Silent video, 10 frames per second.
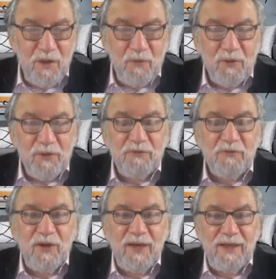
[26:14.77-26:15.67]
We're
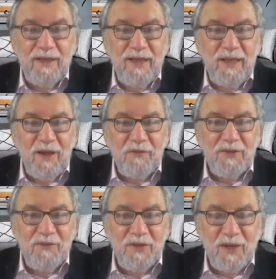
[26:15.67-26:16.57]
afraid of
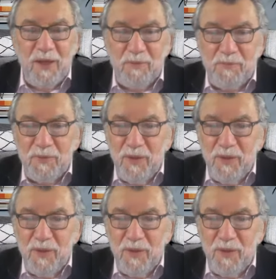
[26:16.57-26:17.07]
giving up